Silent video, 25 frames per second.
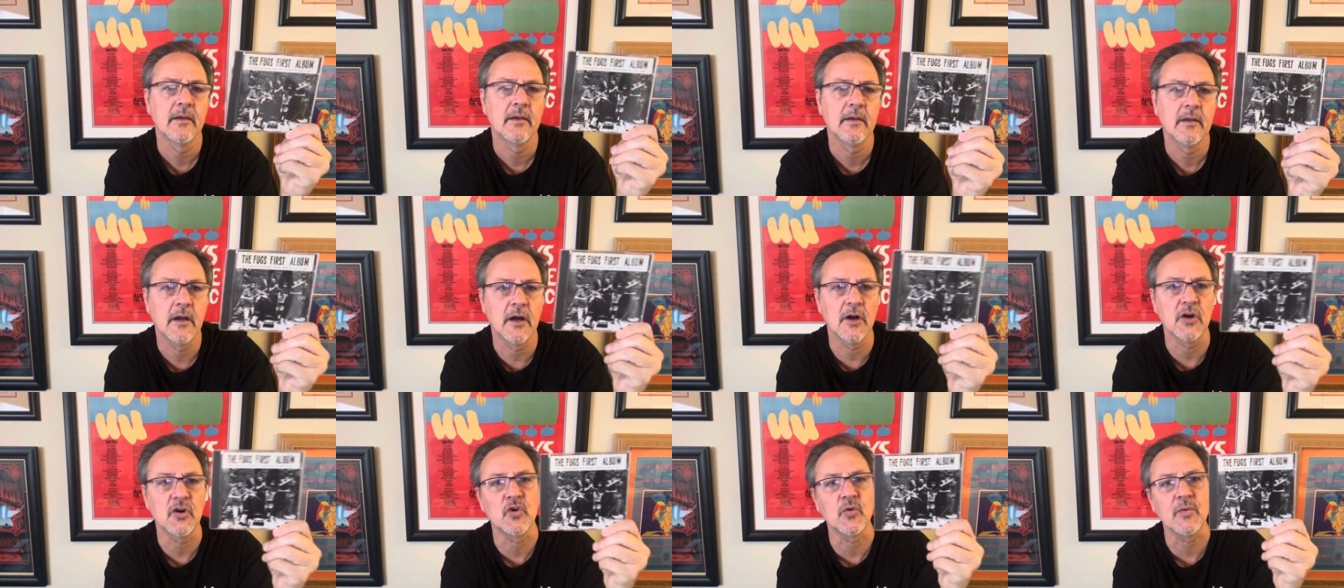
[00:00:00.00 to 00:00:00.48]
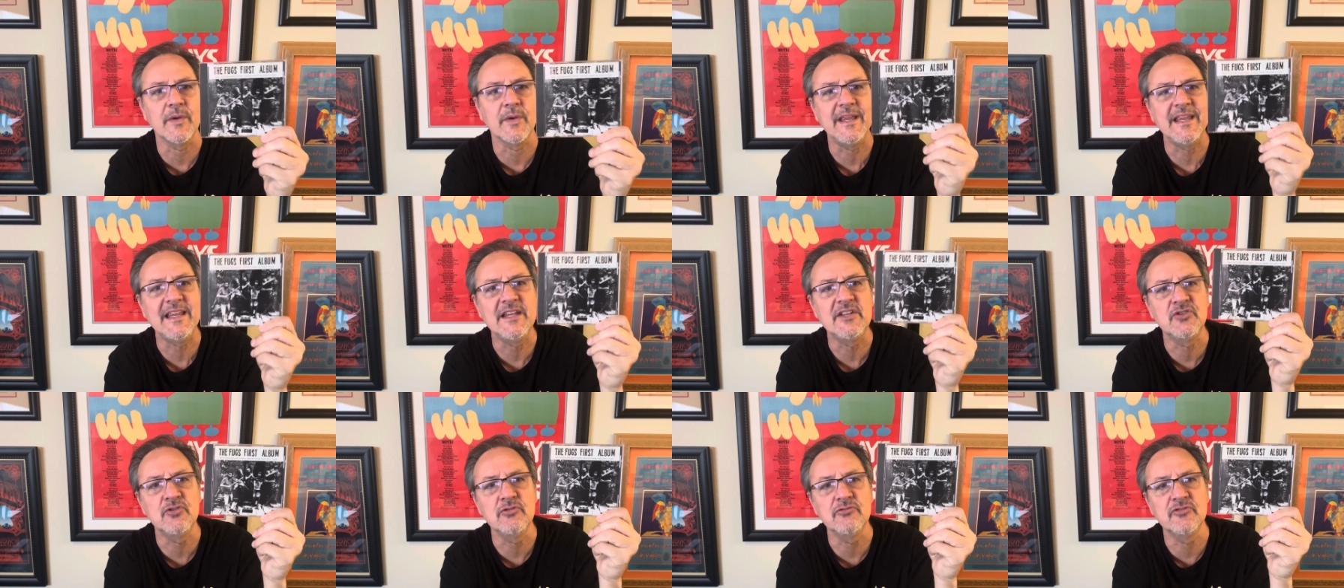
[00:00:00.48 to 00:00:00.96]

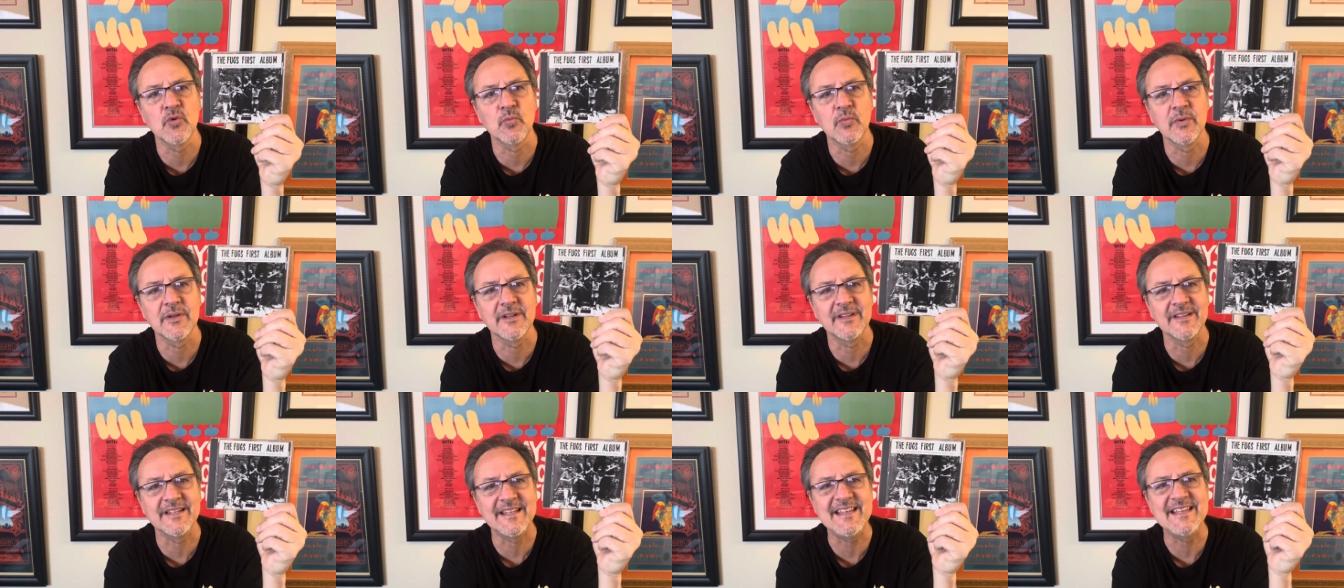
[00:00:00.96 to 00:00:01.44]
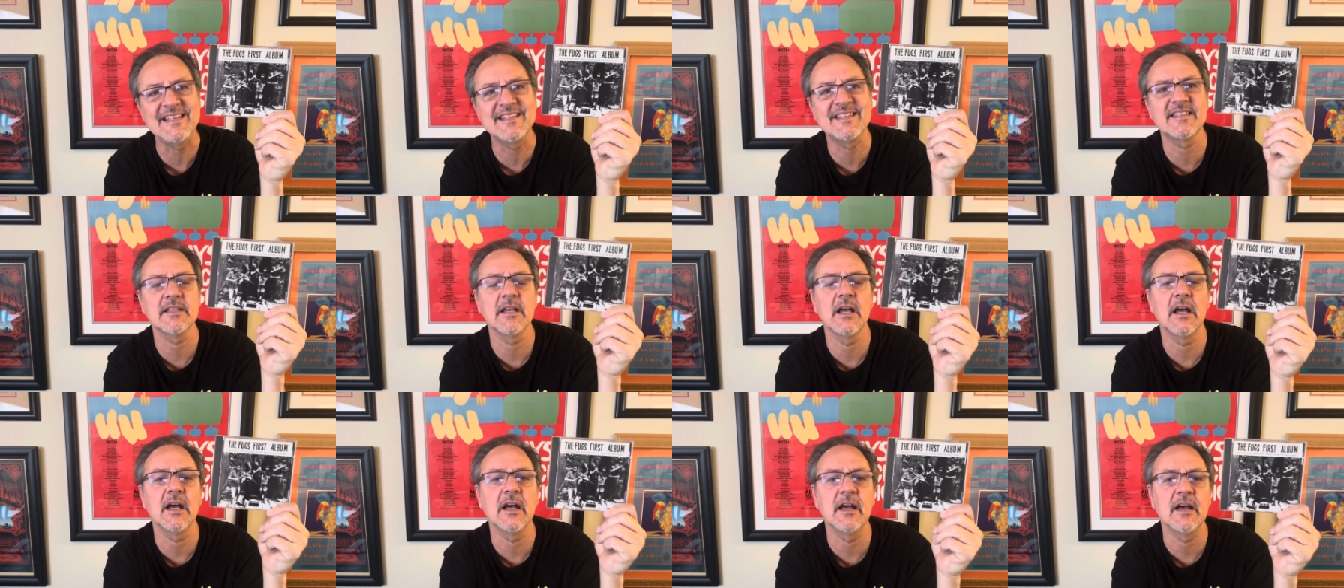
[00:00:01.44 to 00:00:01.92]
agree to the release
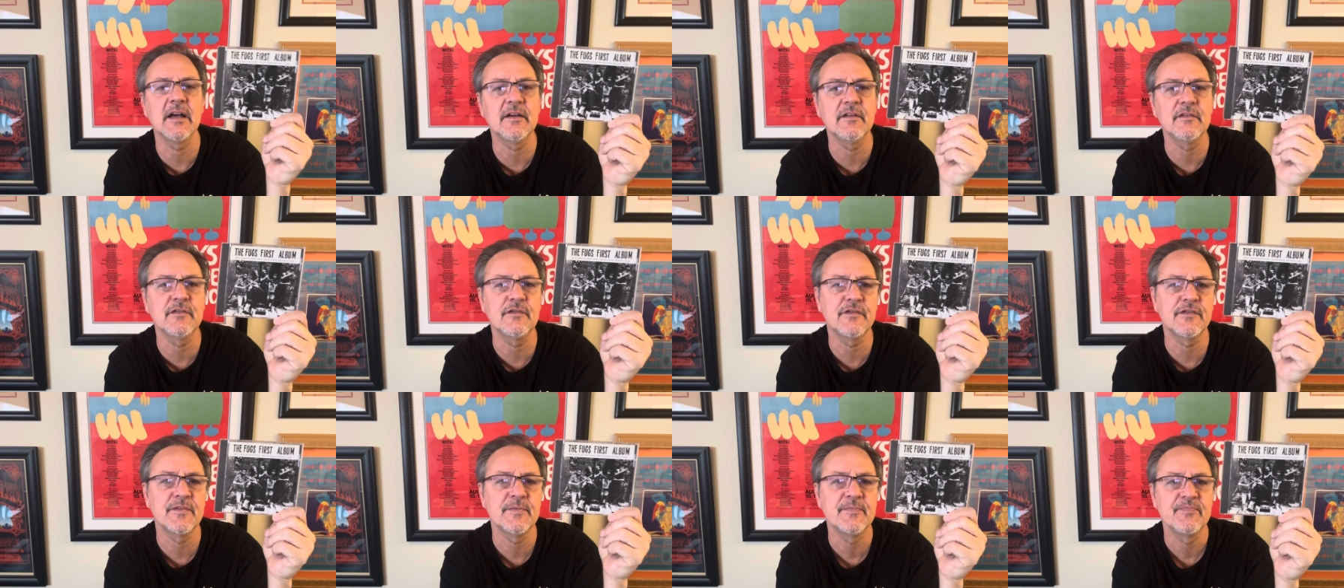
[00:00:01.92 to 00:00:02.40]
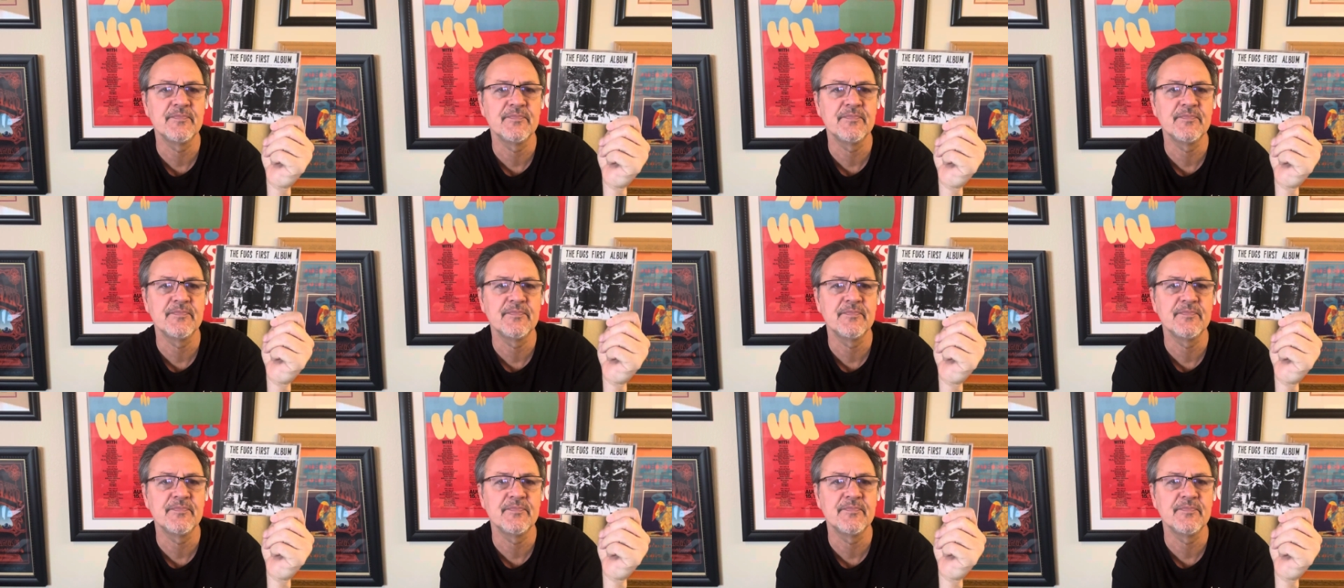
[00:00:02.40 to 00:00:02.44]
of.